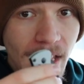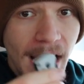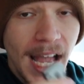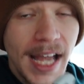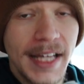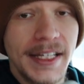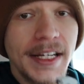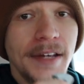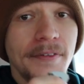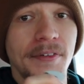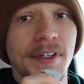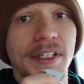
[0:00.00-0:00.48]

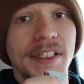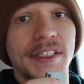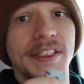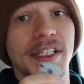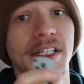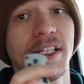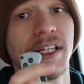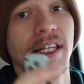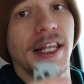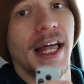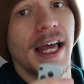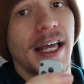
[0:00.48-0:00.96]
I definitely
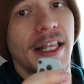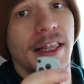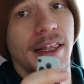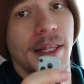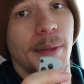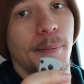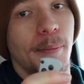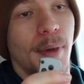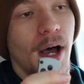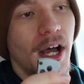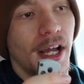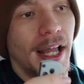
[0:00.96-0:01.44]
didn't like
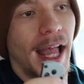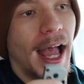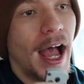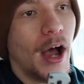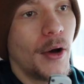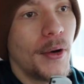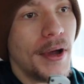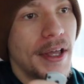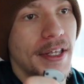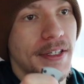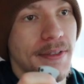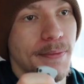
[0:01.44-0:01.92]
the bug
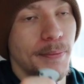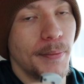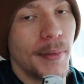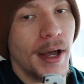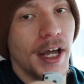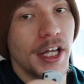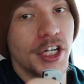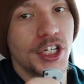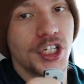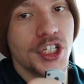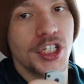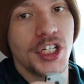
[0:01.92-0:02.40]
out as
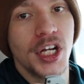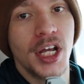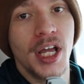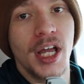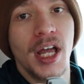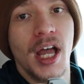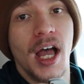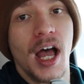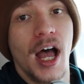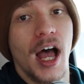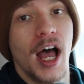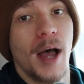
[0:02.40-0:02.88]
much,
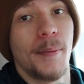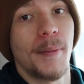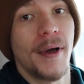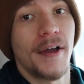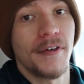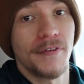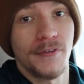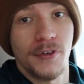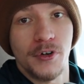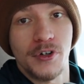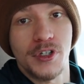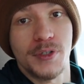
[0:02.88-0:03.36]
uh,
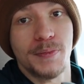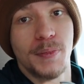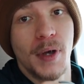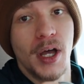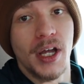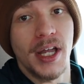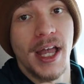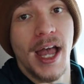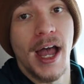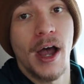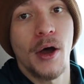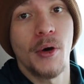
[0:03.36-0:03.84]
my first
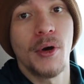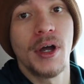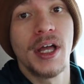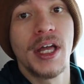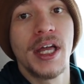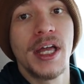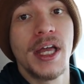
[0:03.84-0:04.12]
bug out.